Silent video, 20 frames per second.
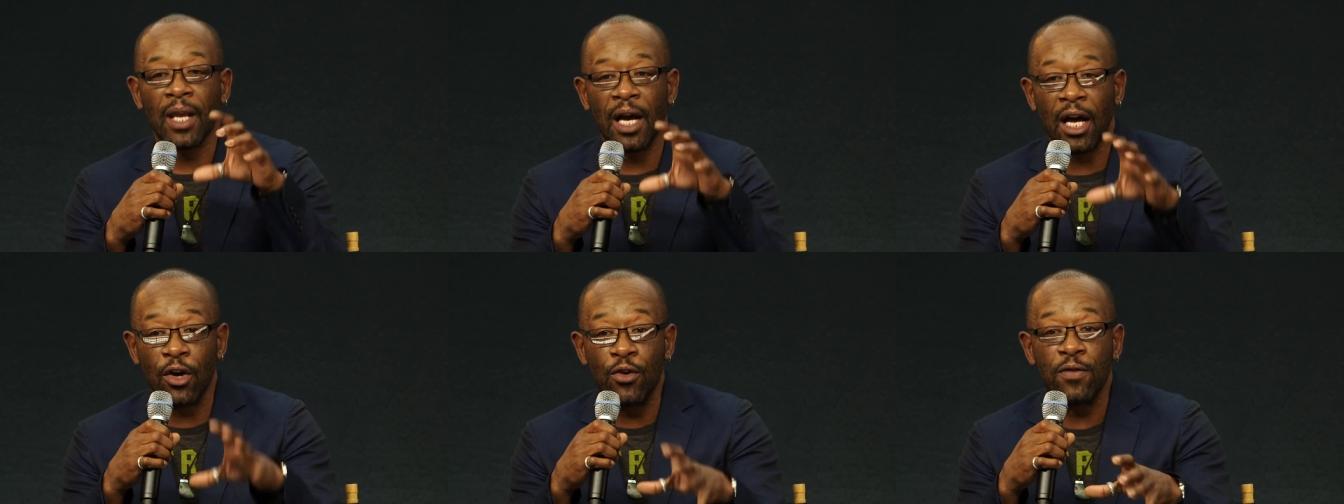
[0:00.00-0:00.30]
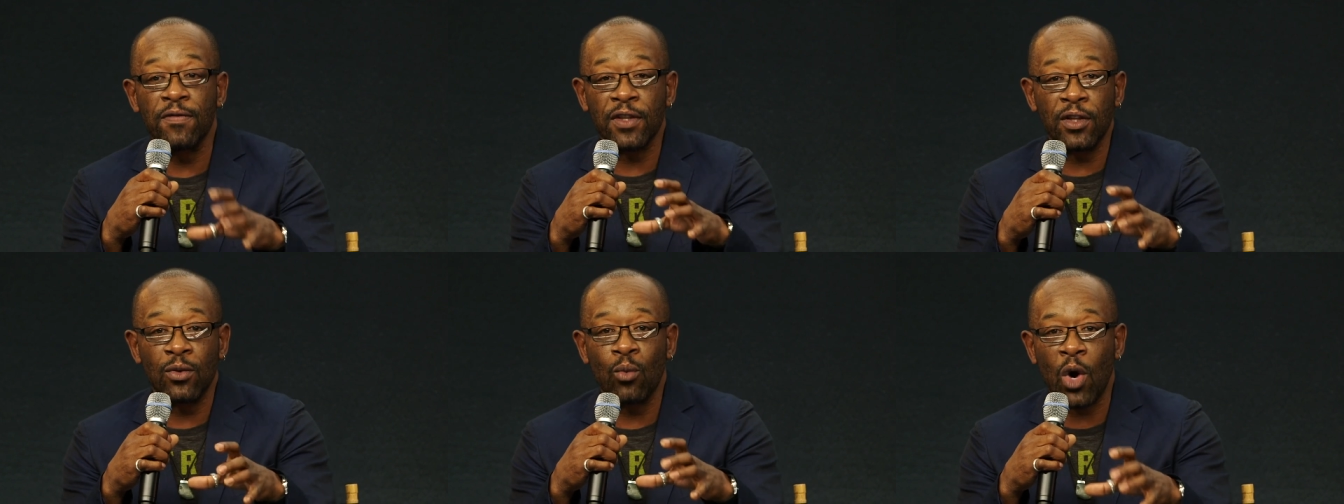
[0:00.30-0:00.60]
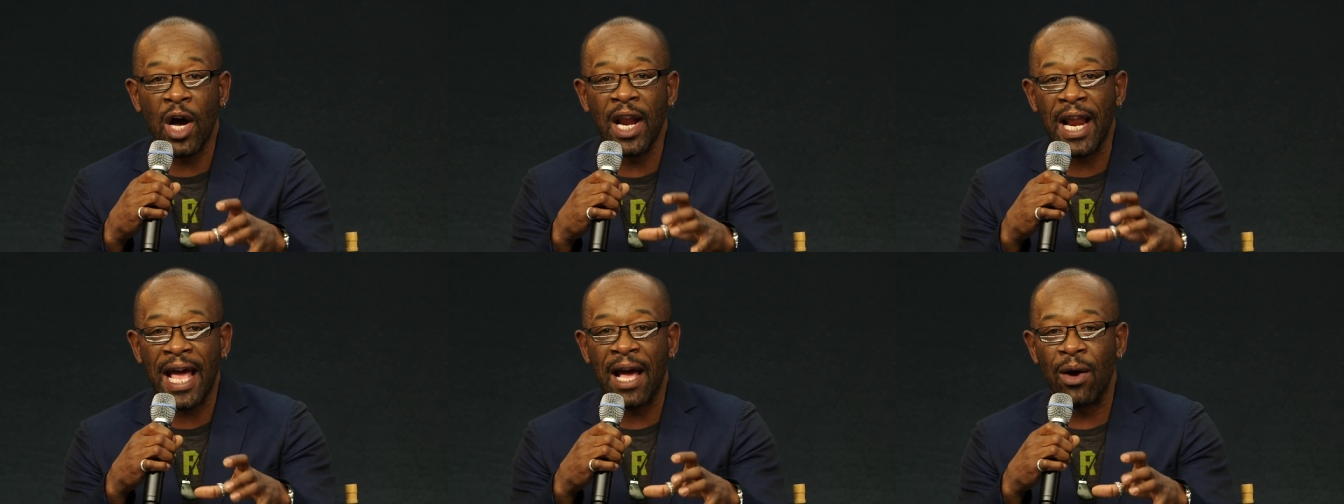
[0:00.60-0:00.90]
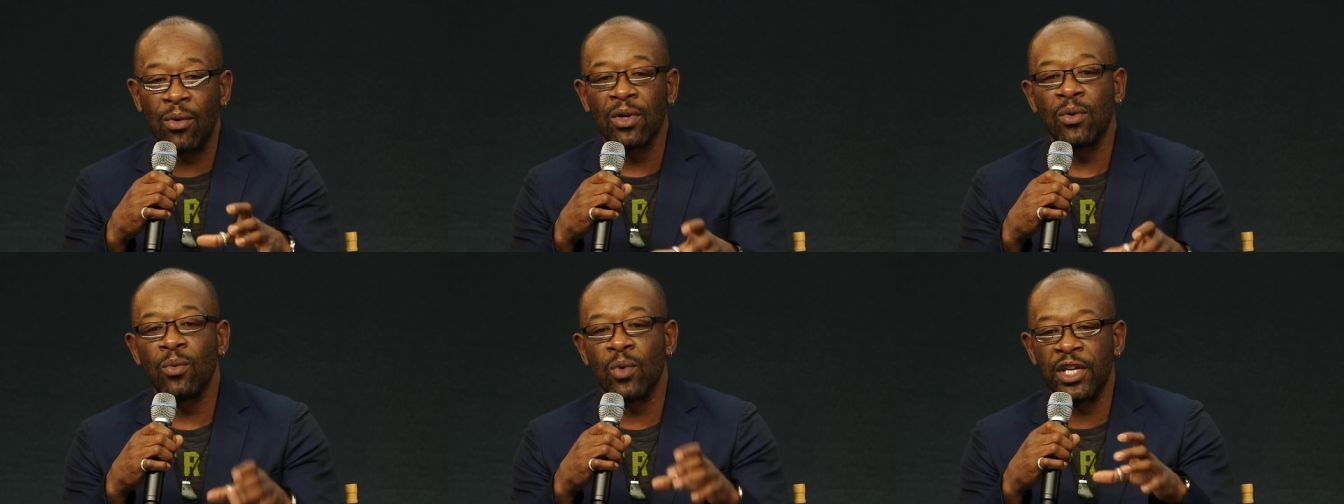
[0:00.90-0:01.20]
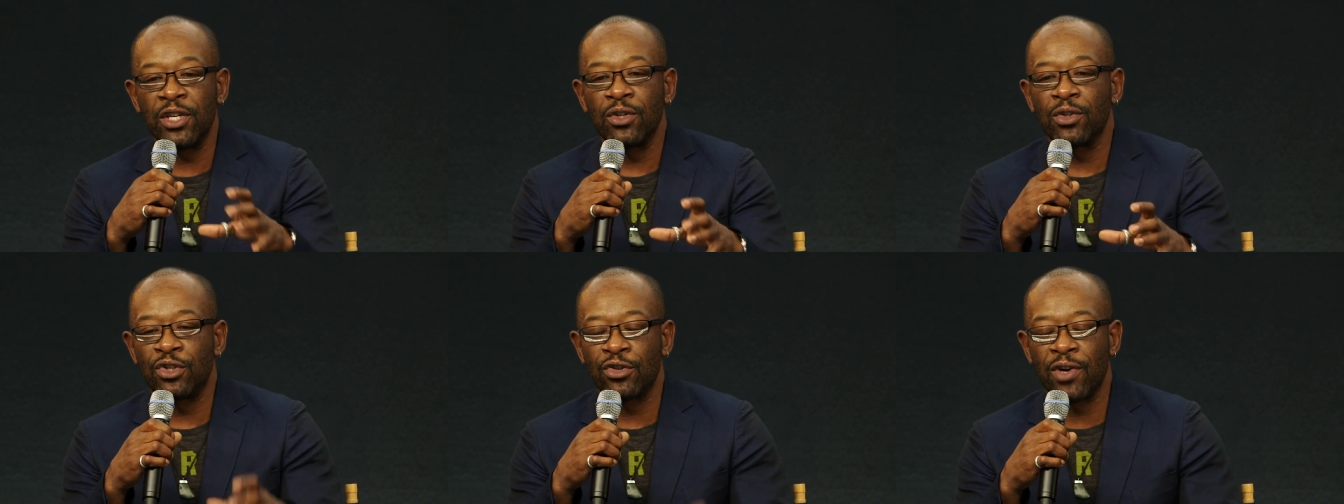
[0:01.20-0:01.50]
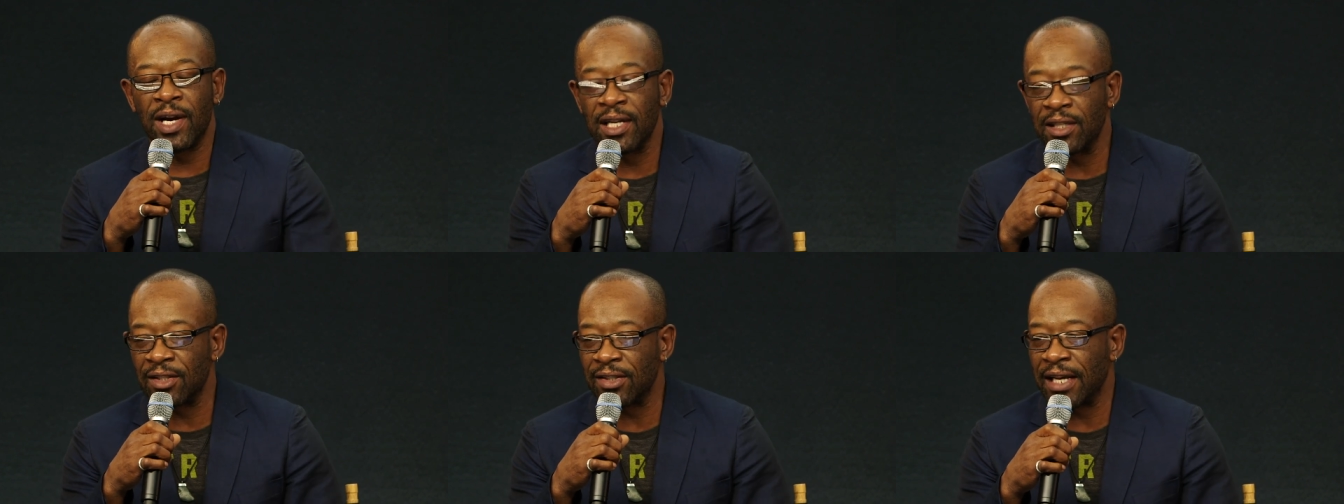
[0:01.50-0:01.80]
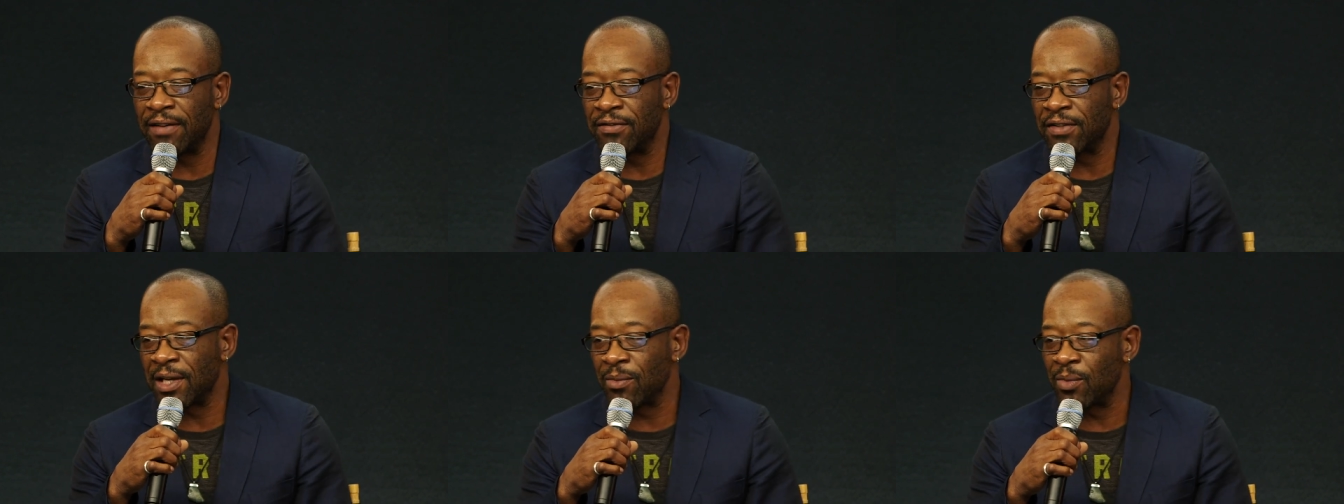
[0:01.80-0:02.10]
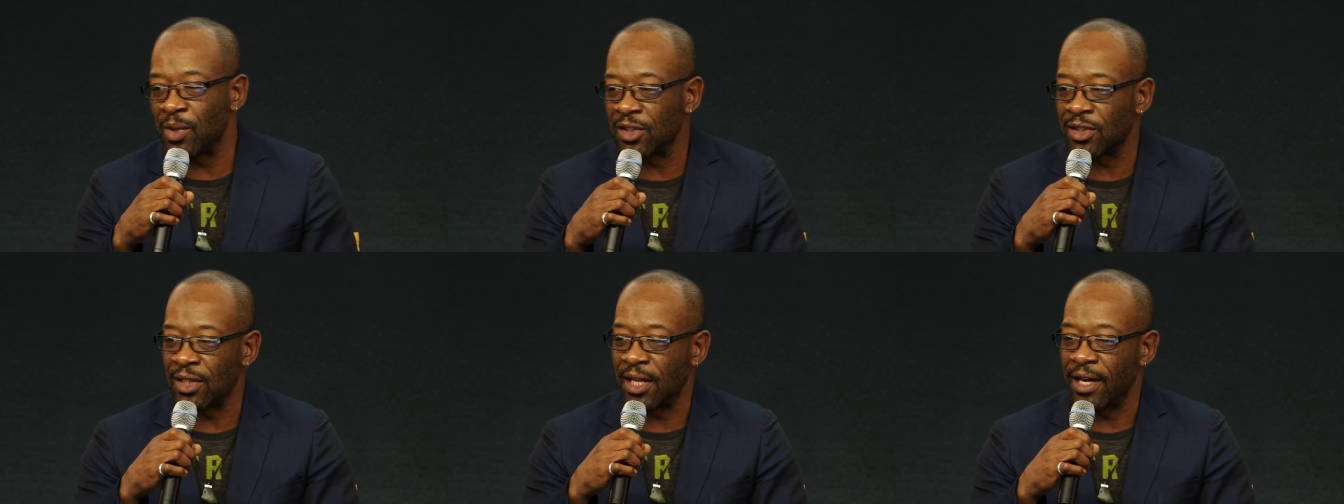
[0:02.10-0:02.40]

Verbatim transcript: over the one hour where you're trying to save someone's